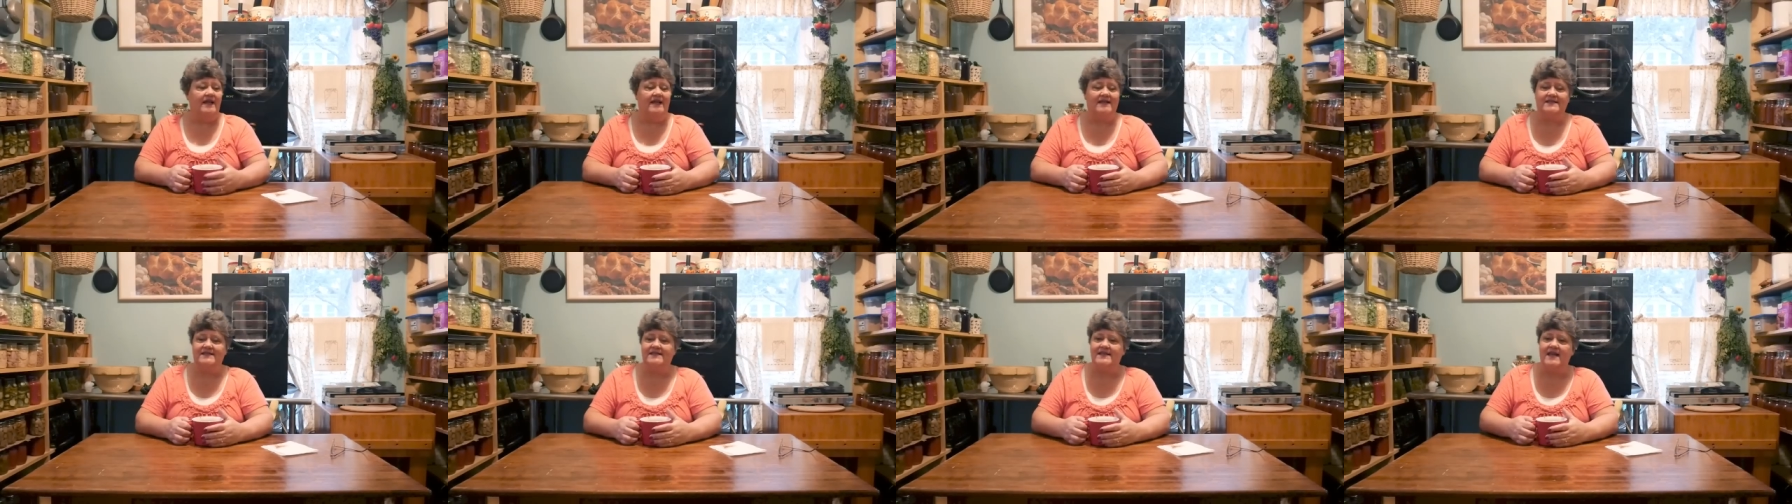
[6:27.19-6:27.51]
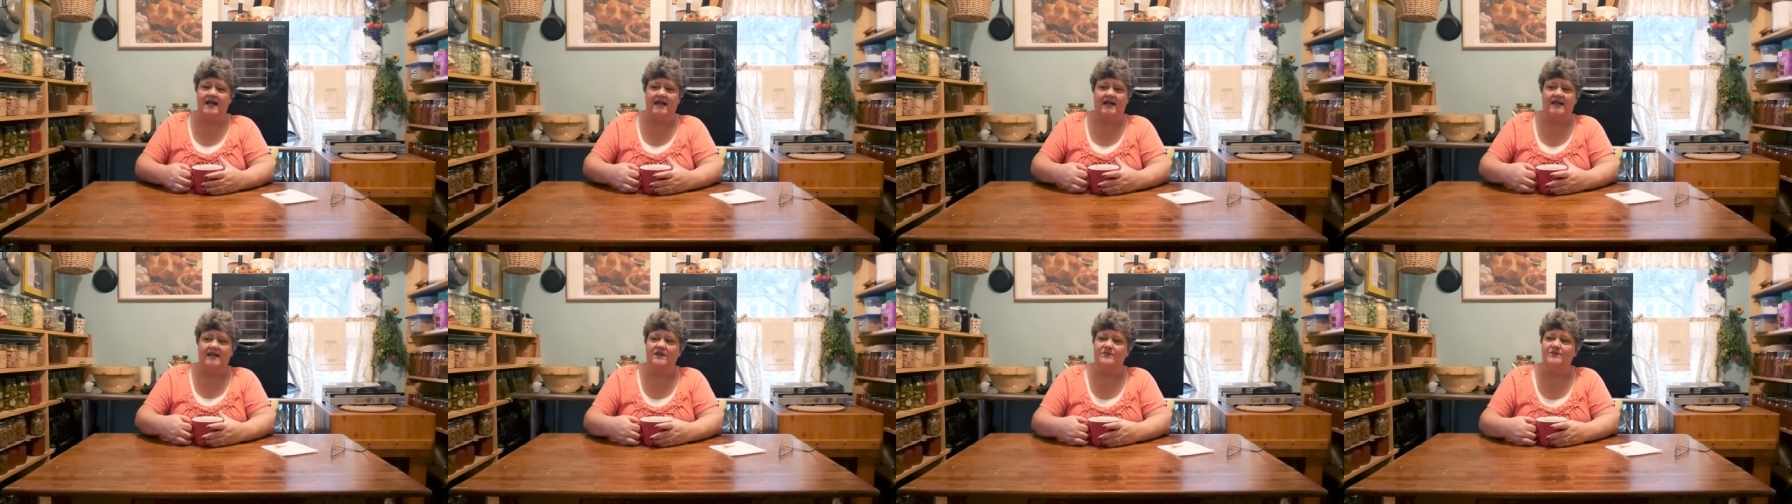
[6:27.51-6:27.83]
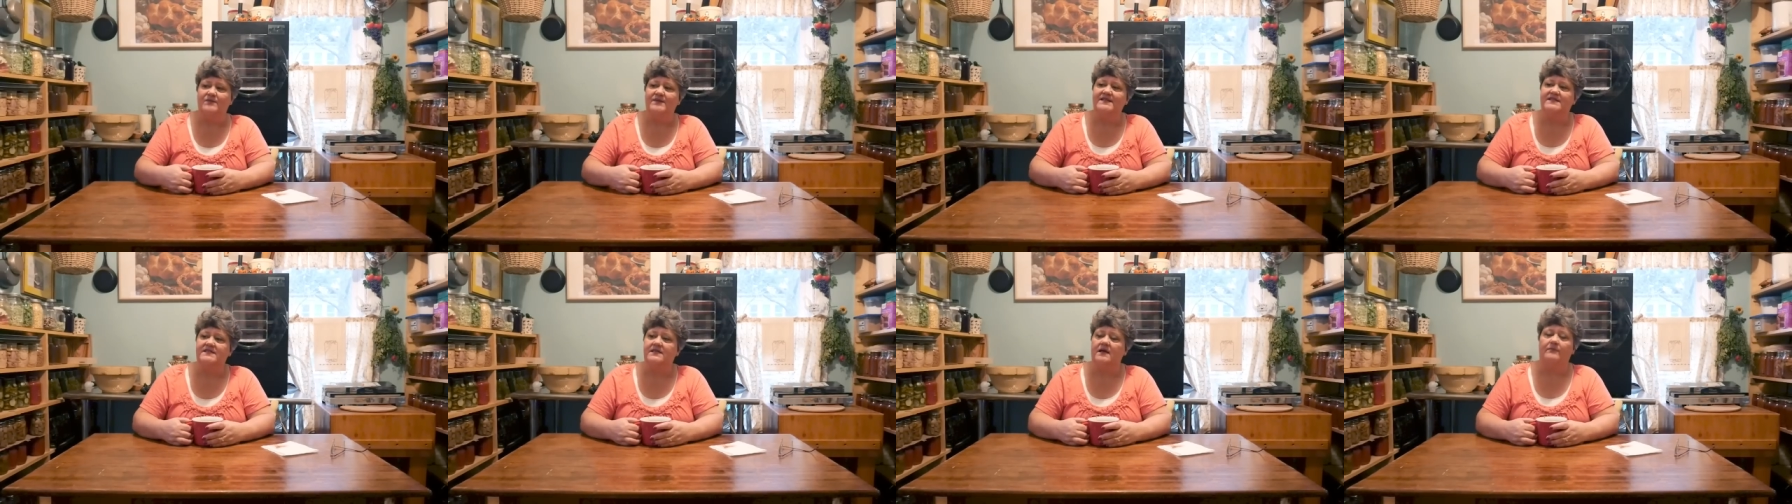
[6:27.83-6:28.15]
That's not going
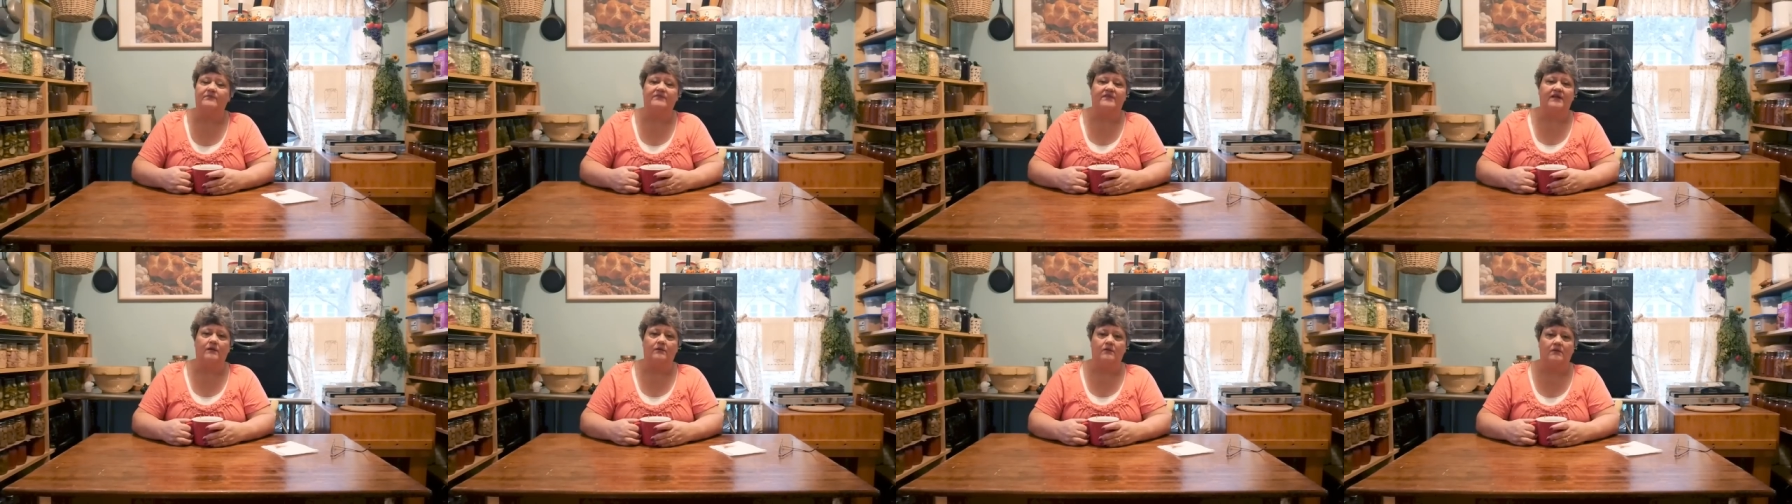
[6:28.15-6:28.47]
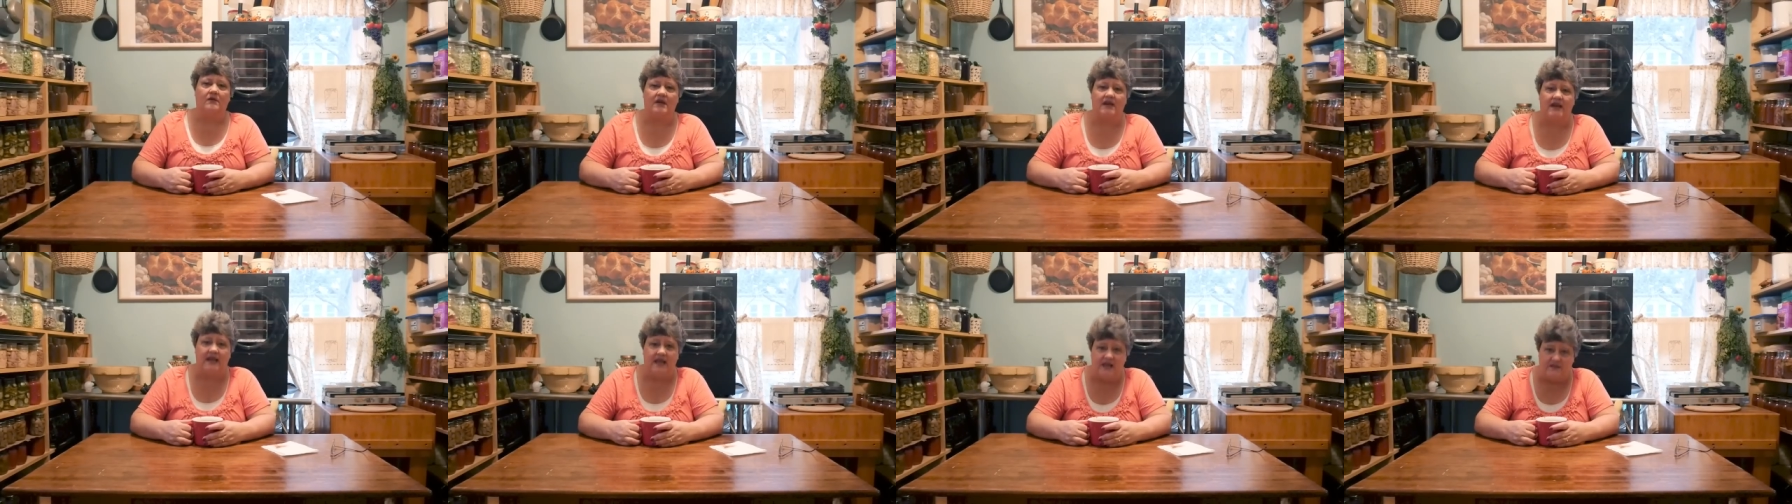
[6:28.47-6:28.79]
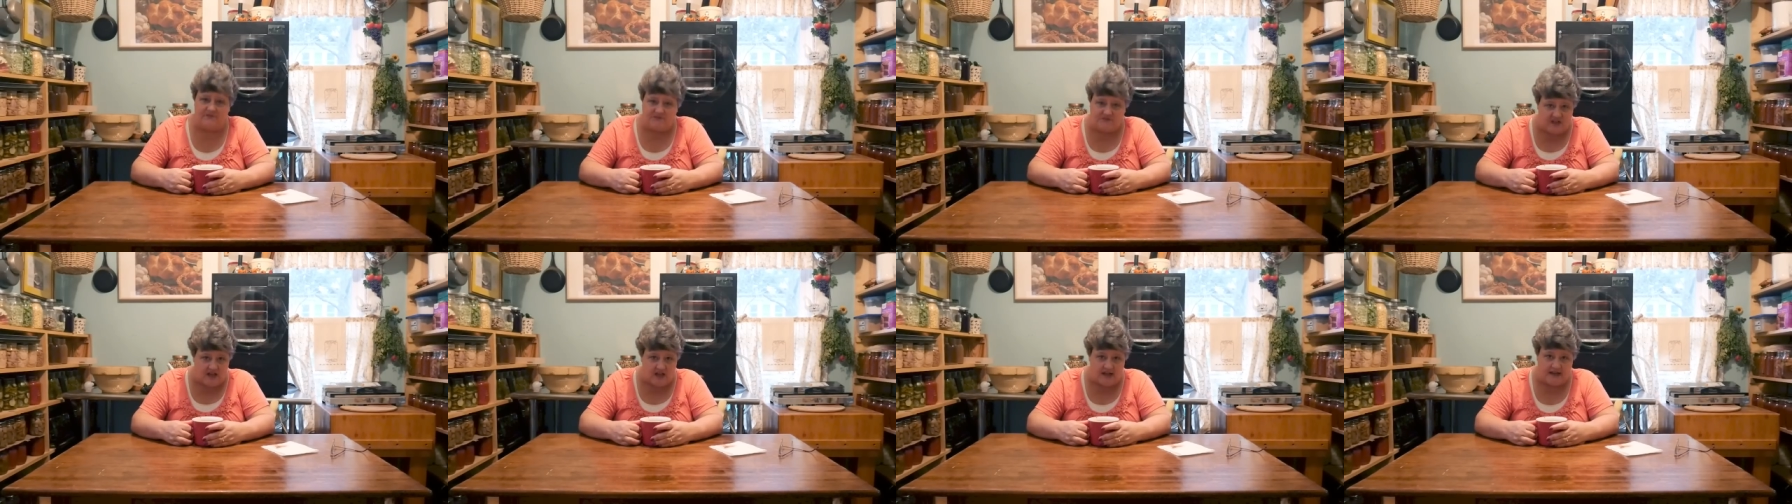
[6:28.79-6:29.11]
to be something we're going to
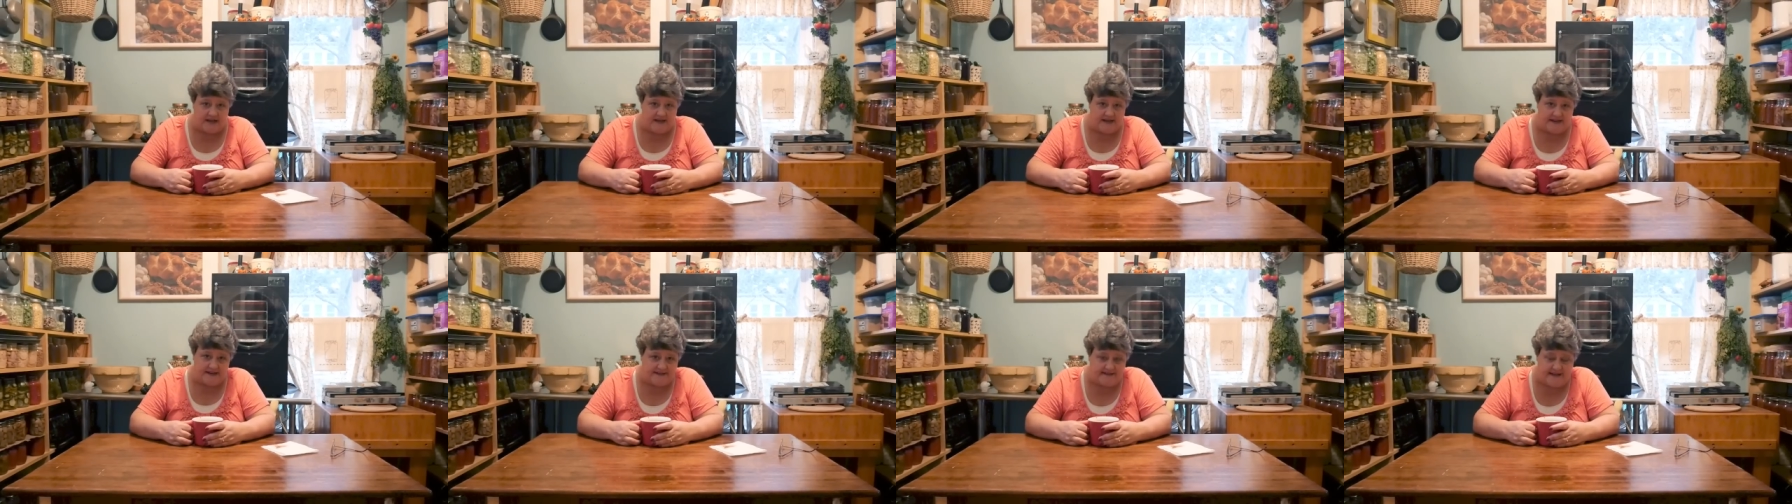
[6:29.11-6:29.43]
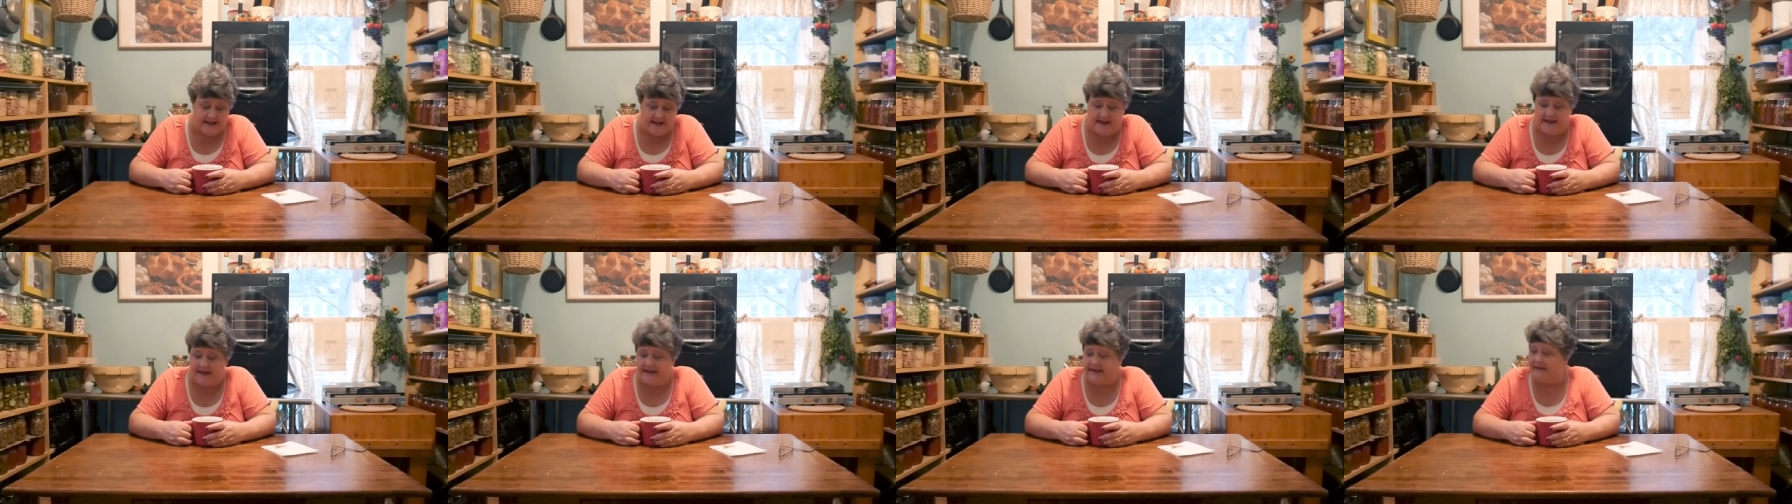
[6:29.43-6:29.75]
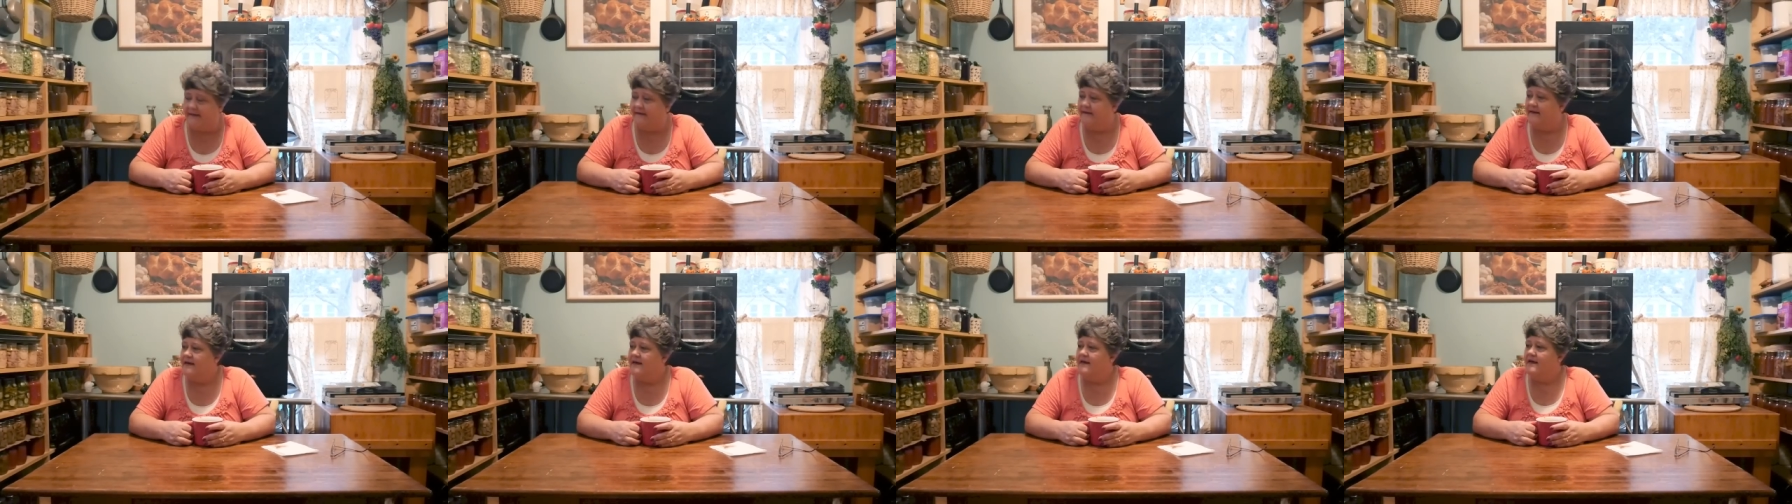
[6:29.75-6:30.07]
have done in a day.